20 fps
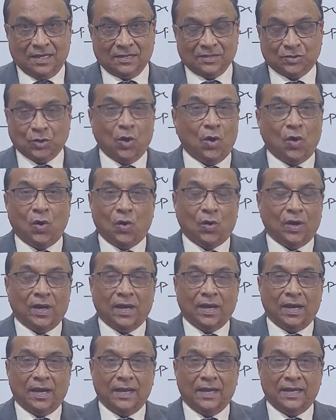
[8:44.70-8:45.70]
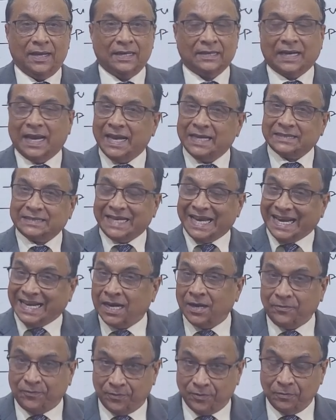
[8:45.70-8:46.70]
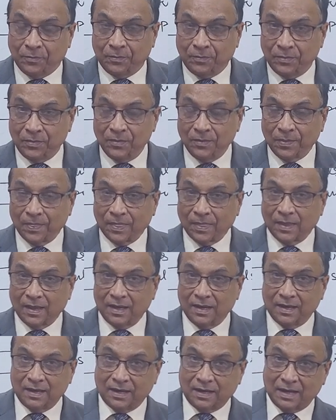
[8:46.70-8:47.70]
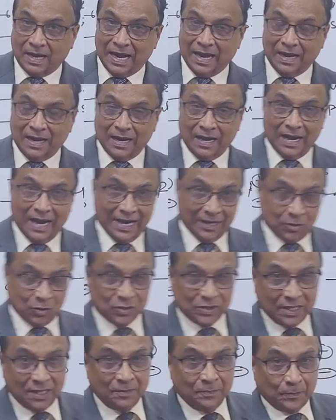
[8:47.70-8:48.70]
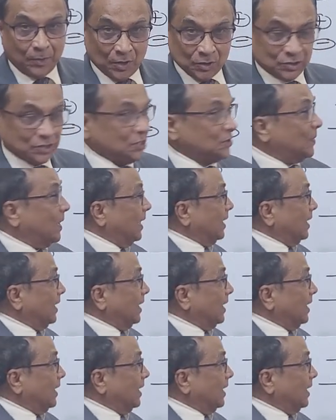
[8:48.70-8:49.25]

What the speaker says: So it has enough hydrogen positive